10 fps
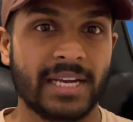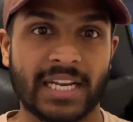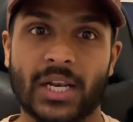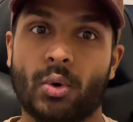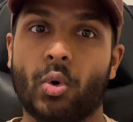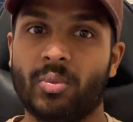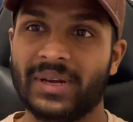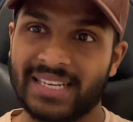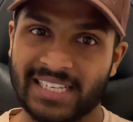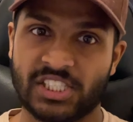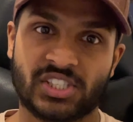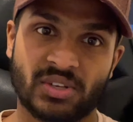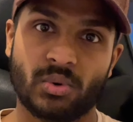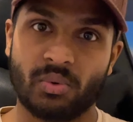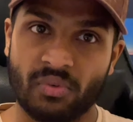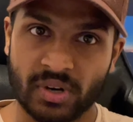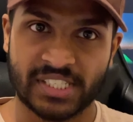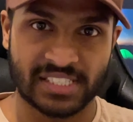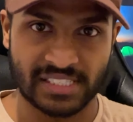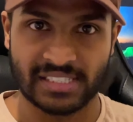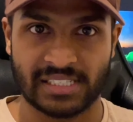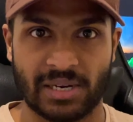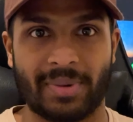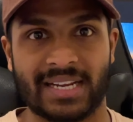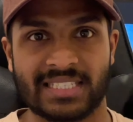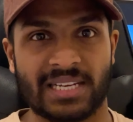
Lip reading: It'll all be digital or voice commands,